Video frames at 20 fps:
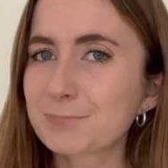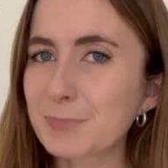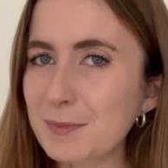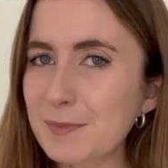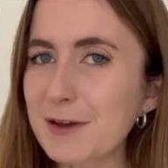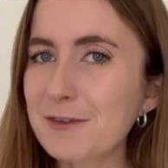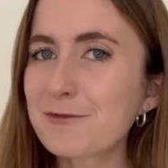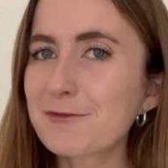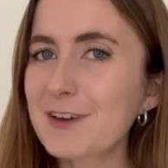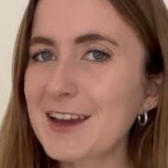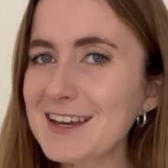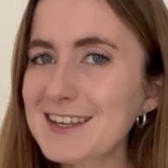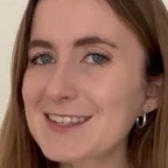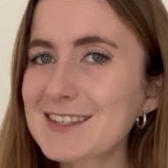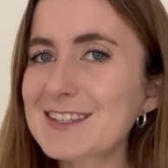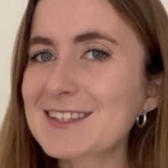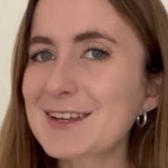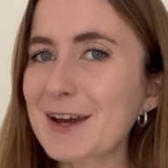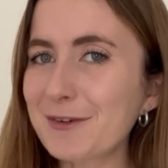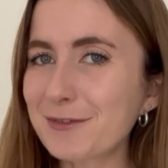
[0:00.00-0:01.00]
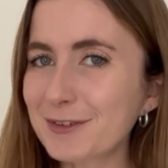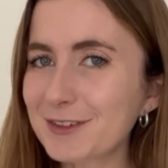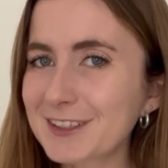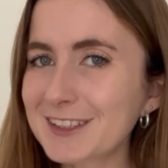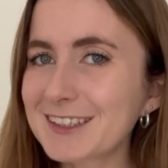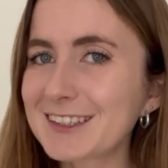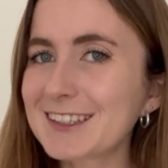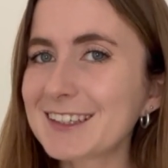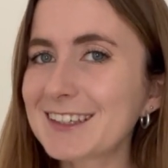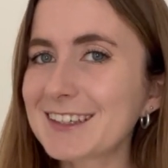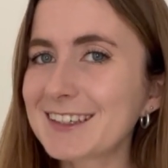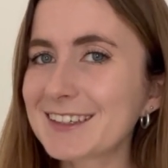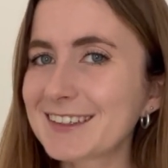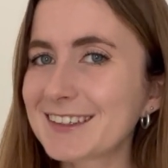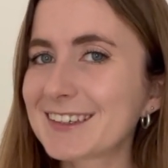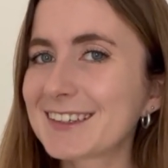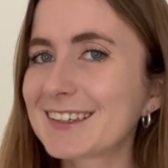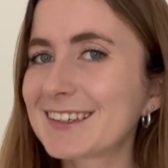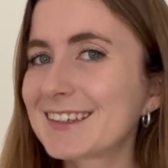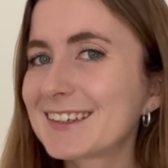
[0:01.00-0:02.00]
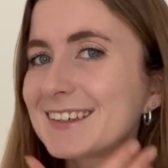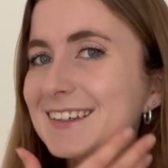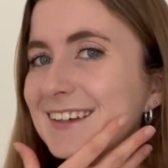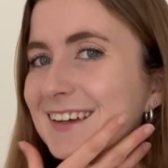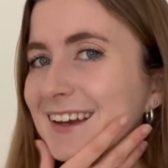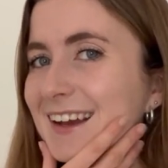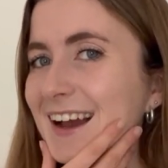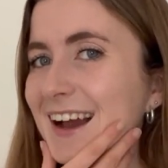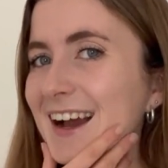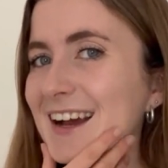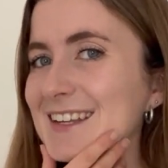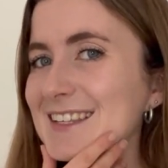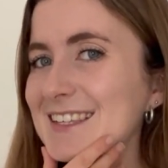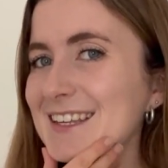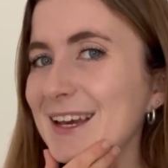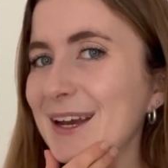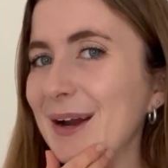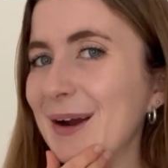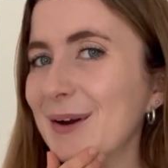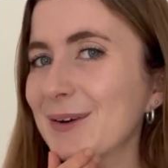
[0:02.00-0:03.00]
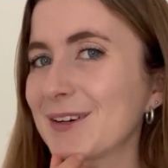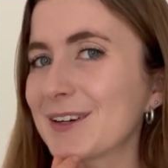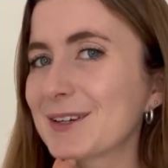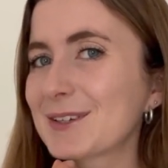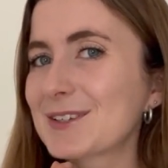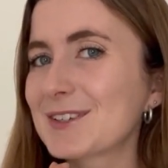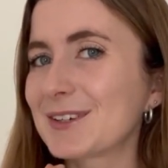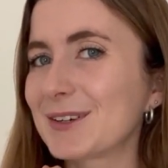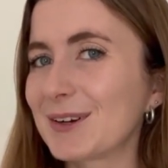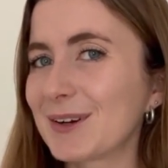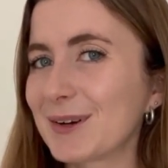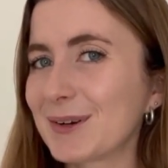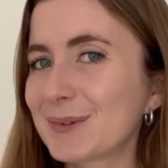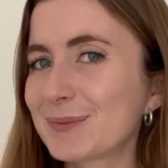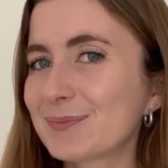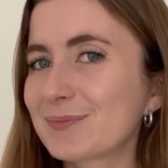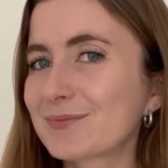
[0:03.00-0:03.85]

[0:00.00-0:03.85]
But my face definitely has character.